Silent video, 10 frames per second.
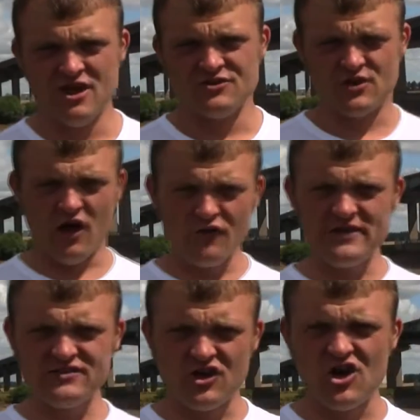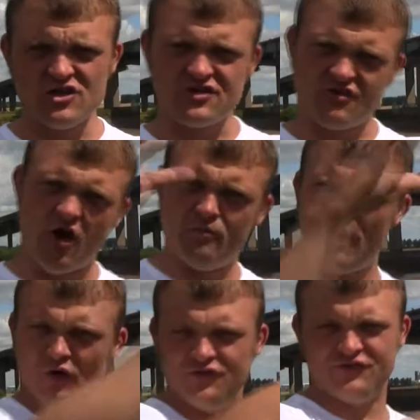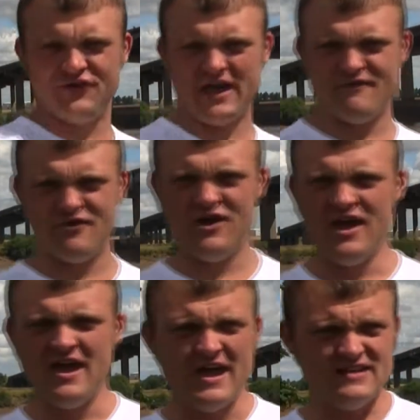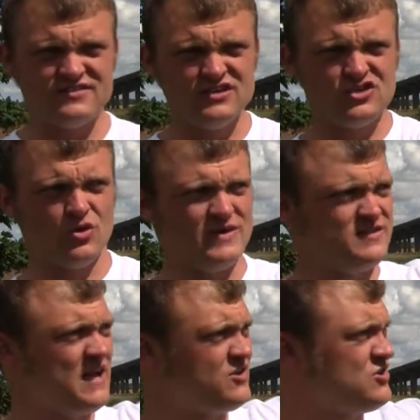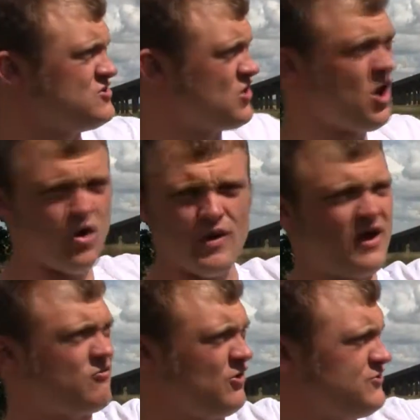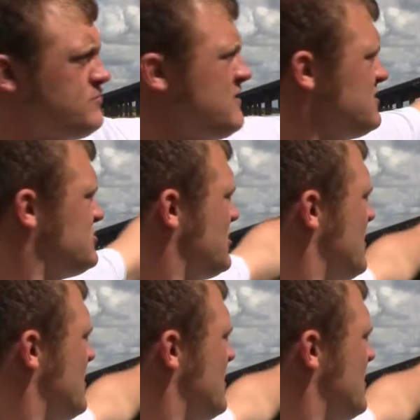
So all these girders are all bolted together in situ, in sections all the way across the bridge.